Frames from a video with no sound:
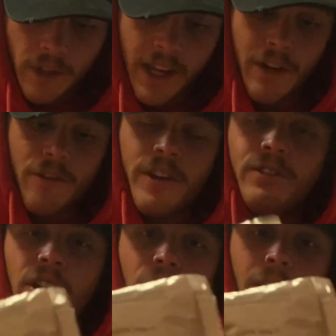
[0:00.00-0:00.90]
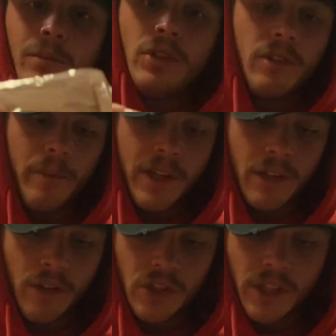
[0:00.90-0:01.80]
again, 50 grams, make
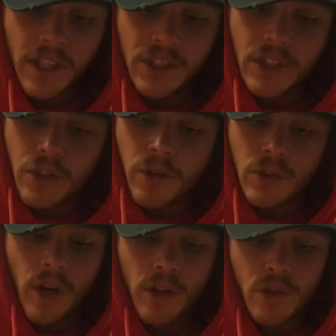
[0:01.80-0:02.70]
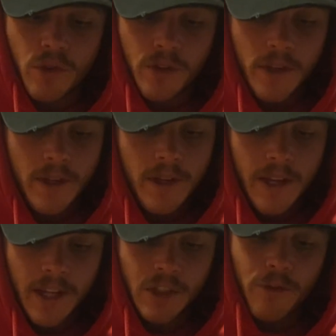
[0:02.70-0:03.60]
it nice and easy. So it's 100
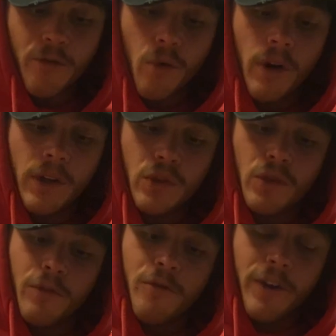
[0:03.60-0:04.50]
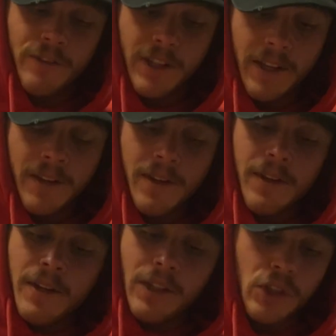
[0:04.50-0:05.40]
is 450.
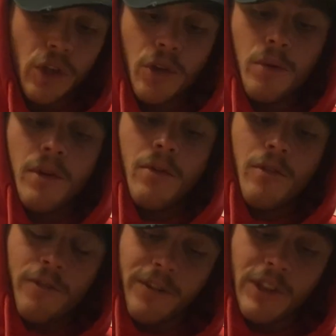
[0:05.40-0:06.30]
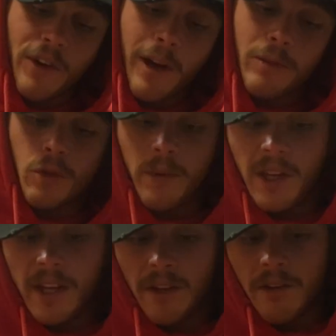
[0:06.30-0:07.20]
So 50 grams would
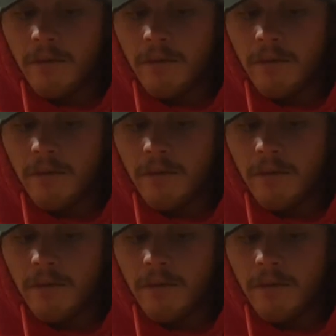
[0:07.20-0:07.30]
be